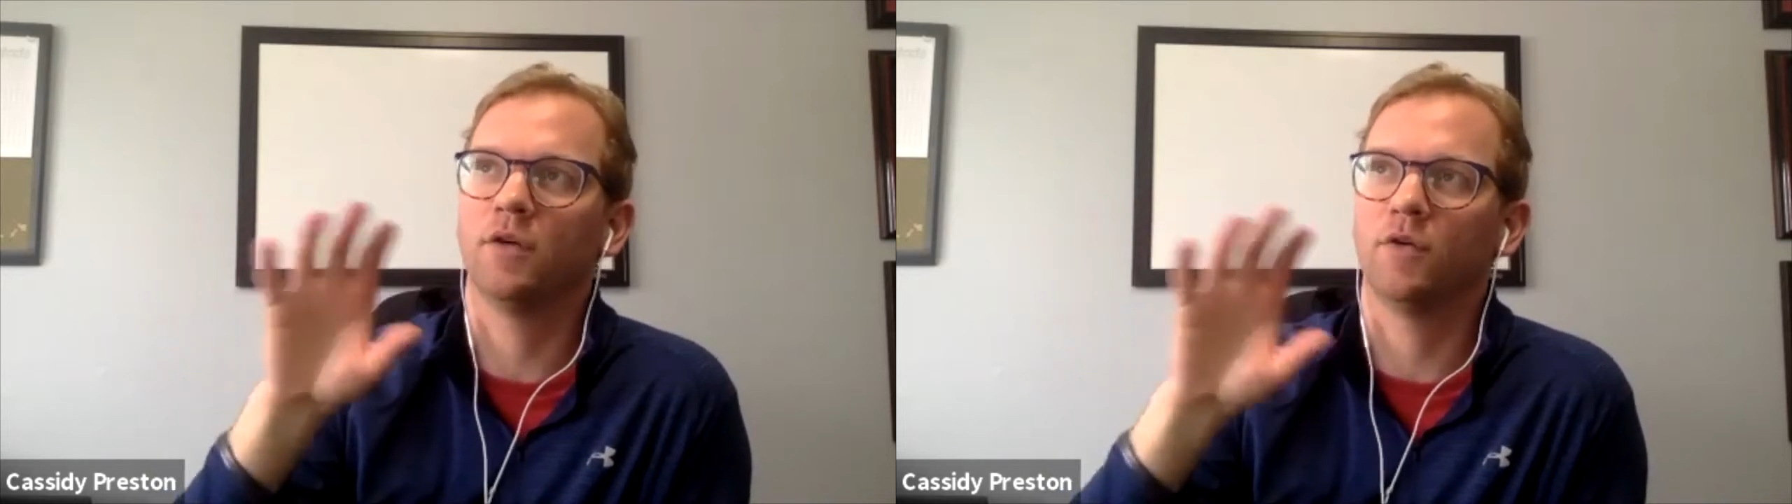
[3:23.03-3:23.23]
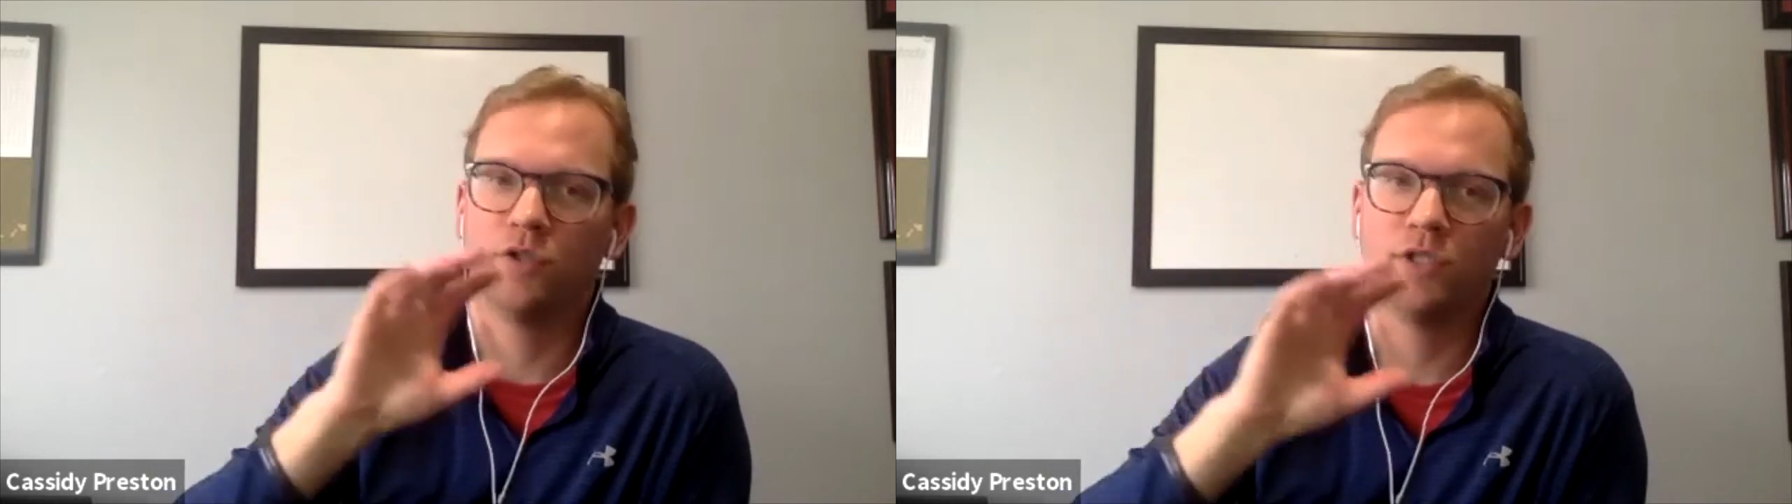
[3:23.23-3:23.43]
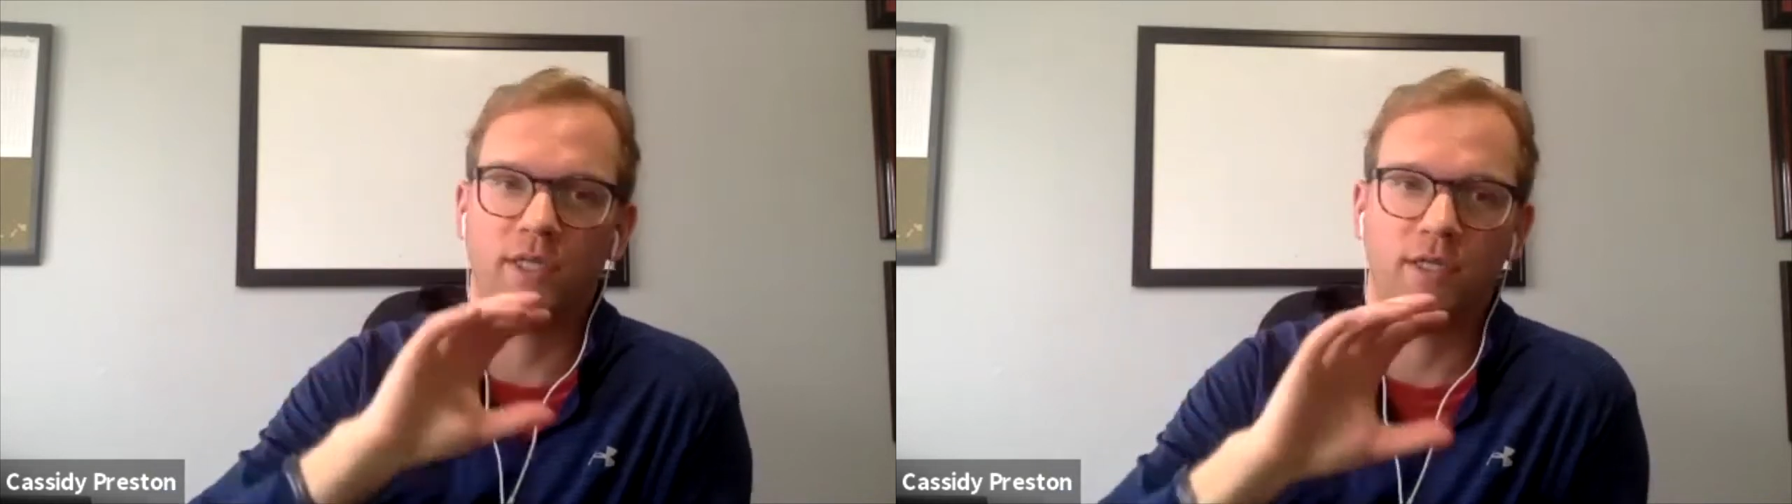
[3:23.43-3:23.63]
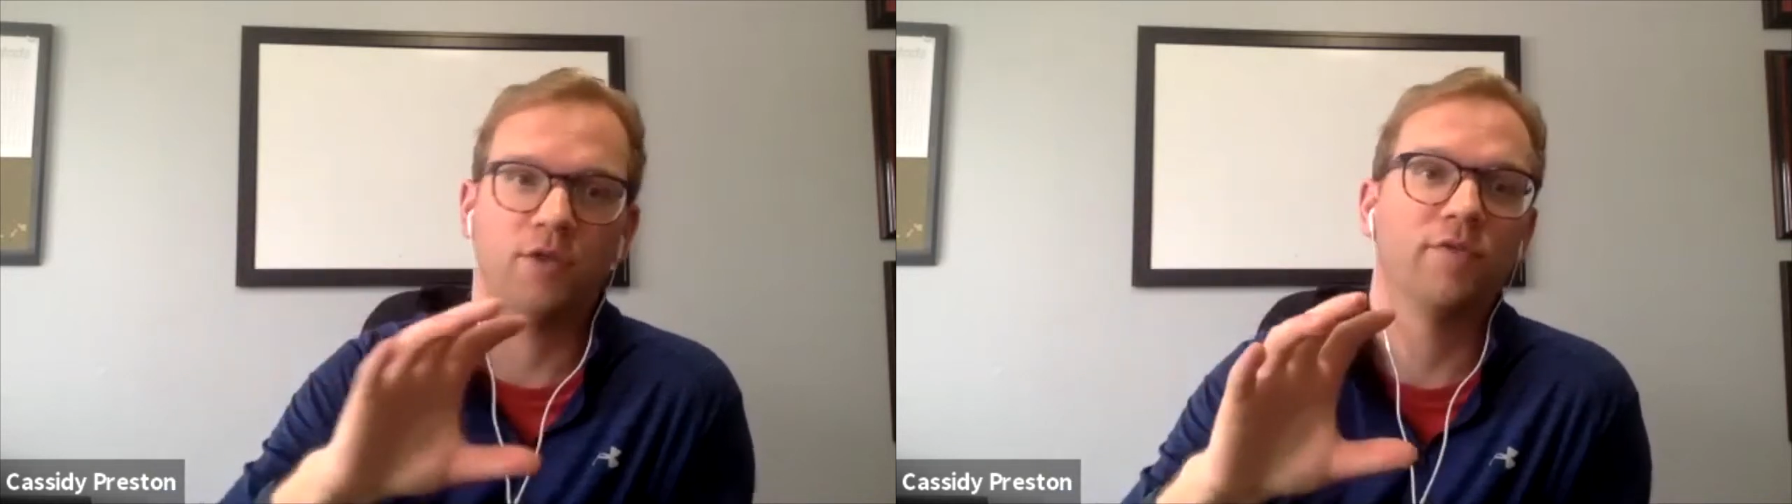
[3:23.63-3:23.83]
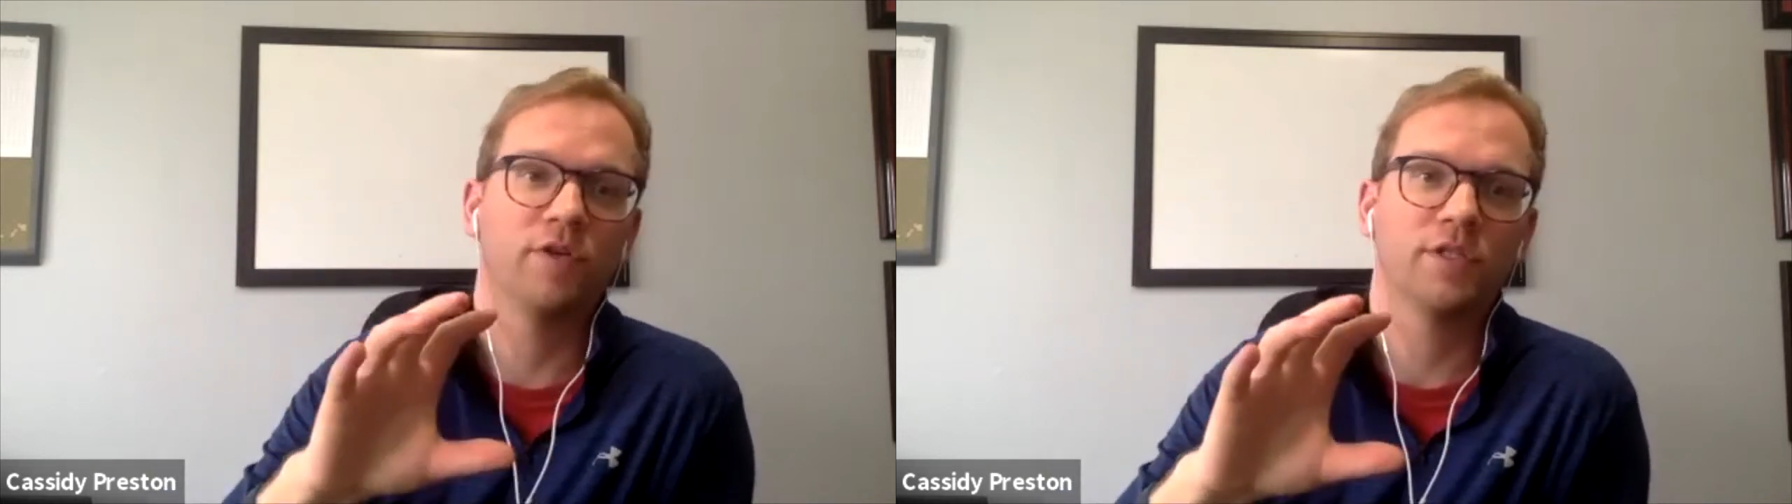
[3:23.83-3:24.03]
coaching at the
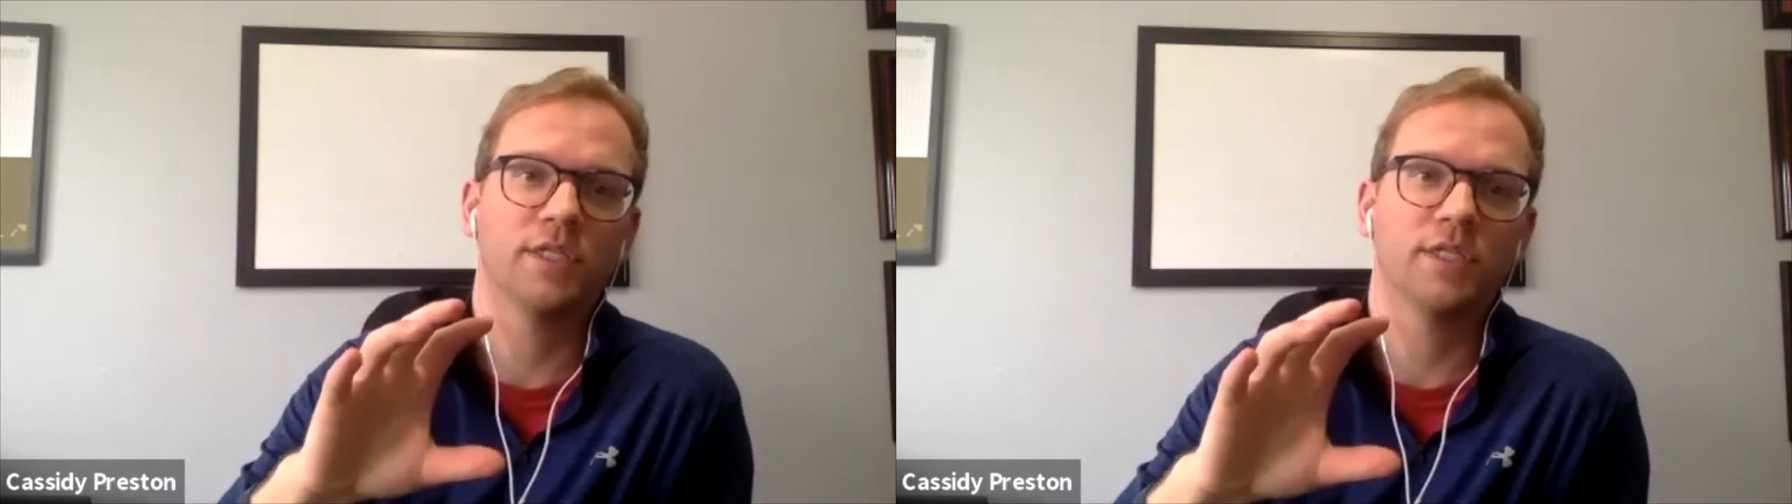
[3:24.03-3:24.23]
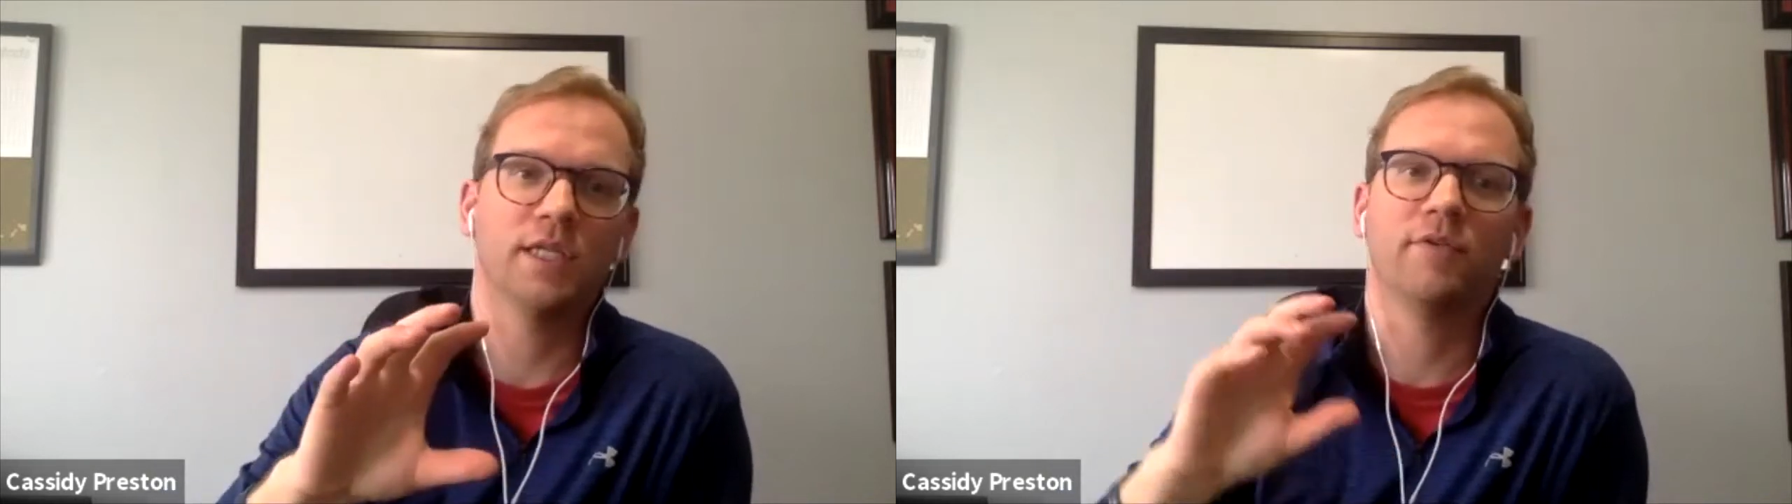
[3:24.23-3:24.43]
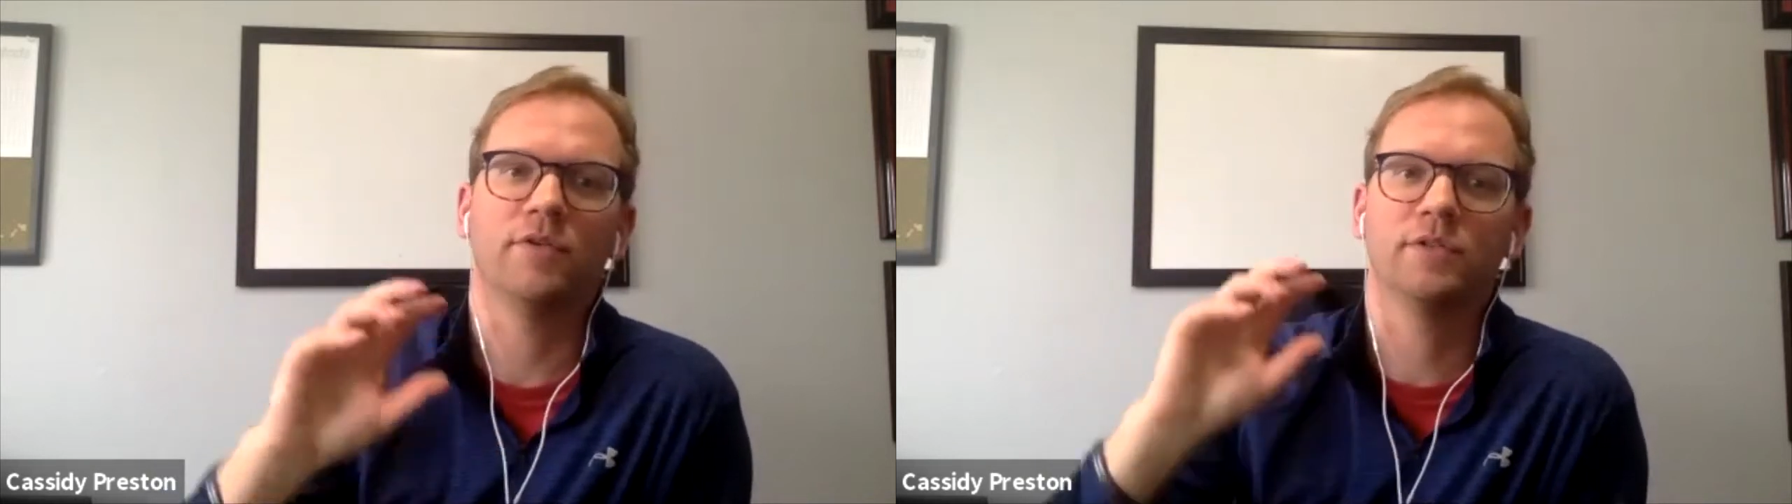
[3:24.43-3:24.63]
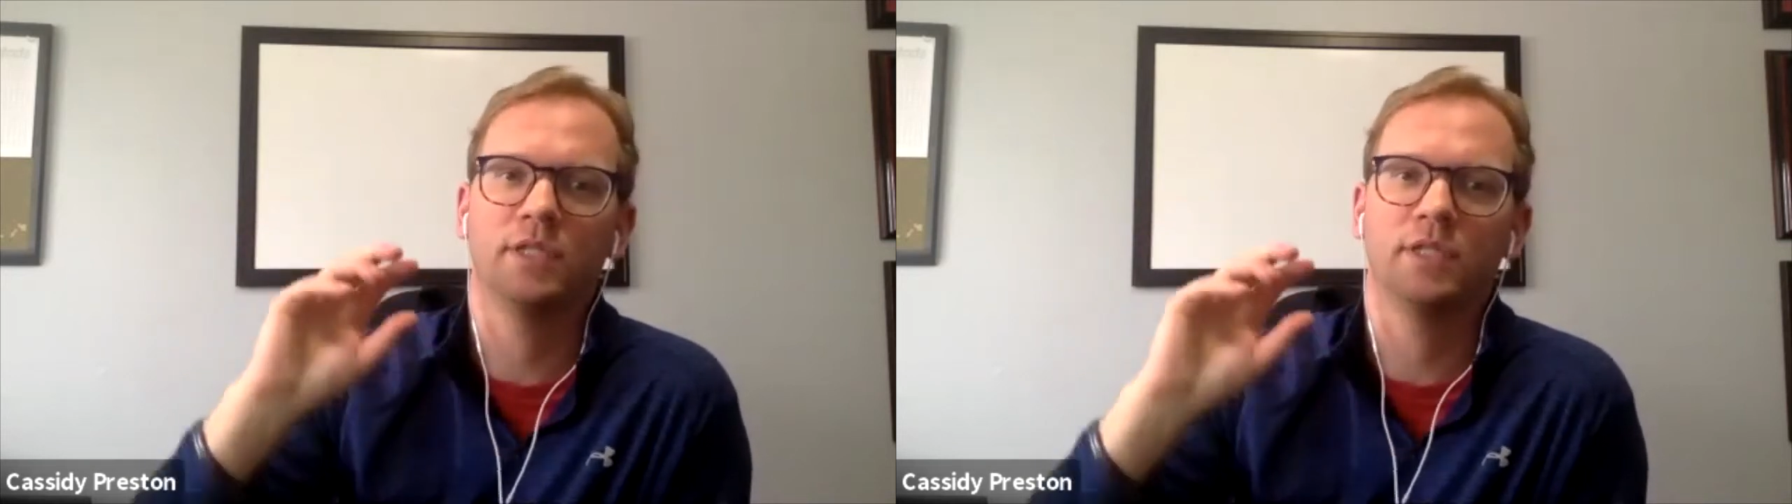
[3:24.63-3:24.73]
university levels